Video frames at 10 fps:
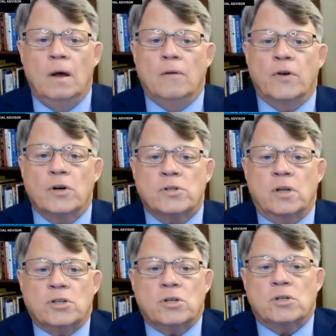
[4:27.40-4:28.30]
First,
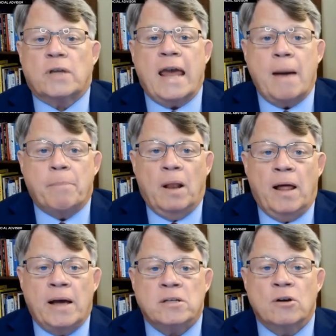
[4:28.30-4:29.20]
let's just
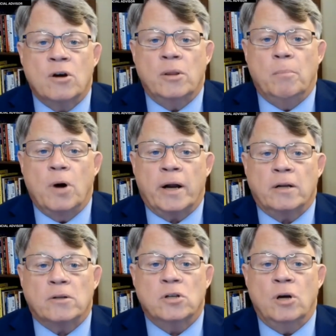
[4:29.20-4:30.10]
capitalizing on the
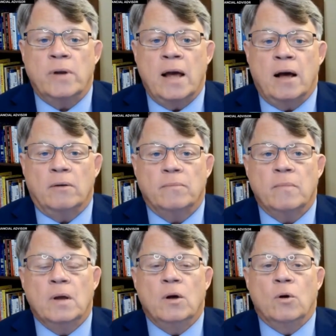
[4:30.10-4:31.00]
market slowdown.
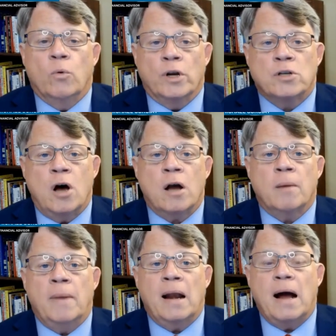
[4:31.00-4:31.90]
We're going to talk
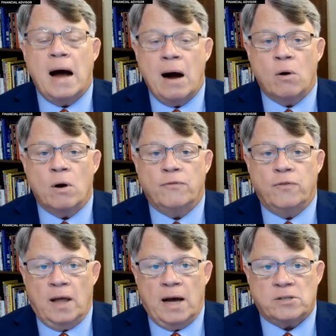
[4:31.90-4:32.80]
about our
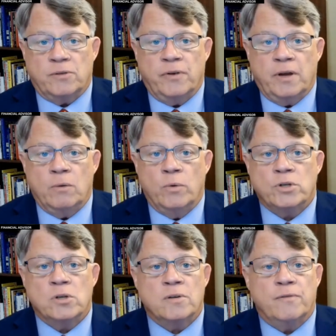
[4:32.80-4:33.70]
philosophy, which
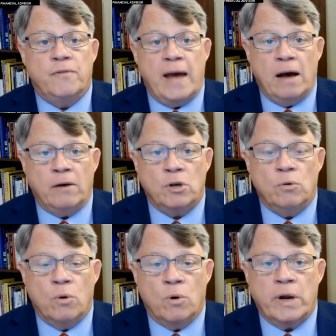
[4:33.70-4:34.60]
is a
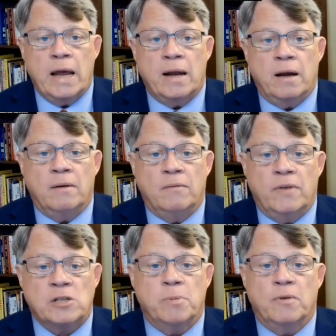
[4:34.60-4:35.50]
value-oriented
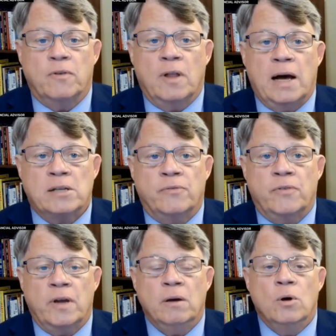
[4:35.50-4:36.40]
investment philosophy.